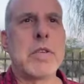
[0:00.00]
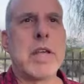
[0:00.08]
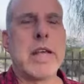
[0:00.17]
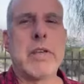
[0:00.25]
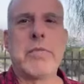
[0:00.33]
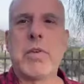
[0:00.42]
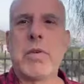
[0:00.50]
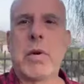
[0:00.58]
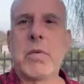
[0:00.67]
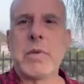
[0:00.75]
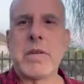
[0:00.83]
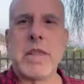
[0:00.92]
the
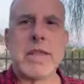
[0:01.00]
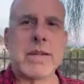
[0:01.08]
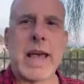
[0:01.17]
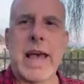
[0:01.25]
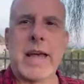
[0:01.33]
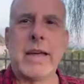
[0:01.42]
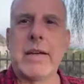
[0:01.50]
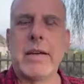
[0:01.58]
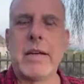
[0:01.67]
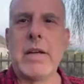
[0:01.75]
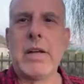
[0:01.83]
interviewer was in the tank